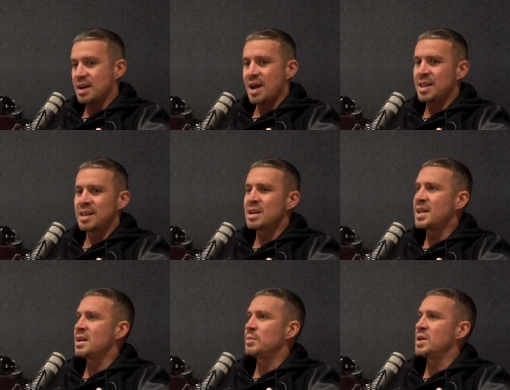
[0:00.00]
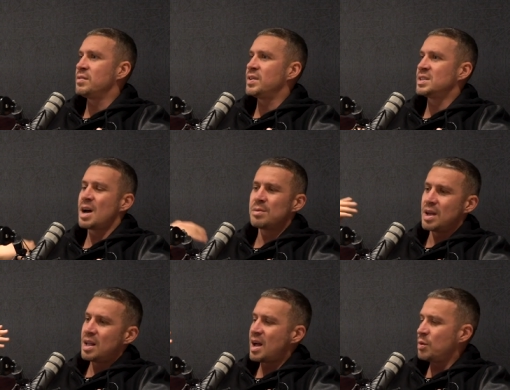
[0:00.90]
And then I'd end up doing things like,
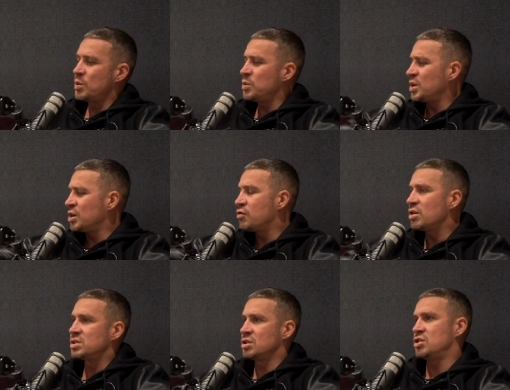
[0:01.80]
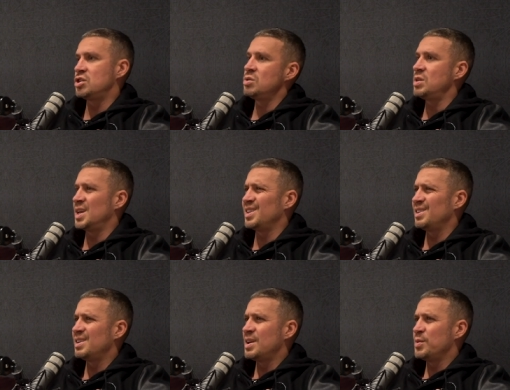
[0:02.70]
like we were doing crossing and shooting
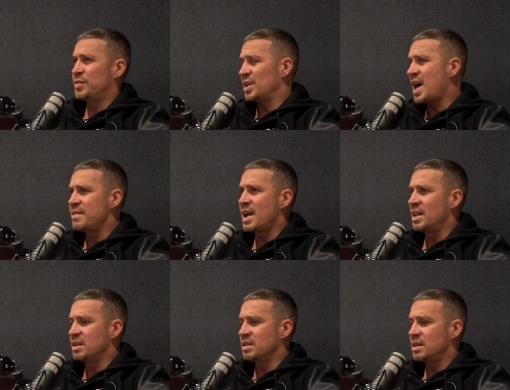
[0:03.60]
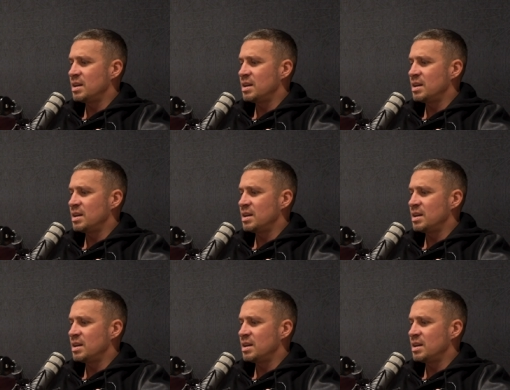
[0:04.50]
with Clive Allen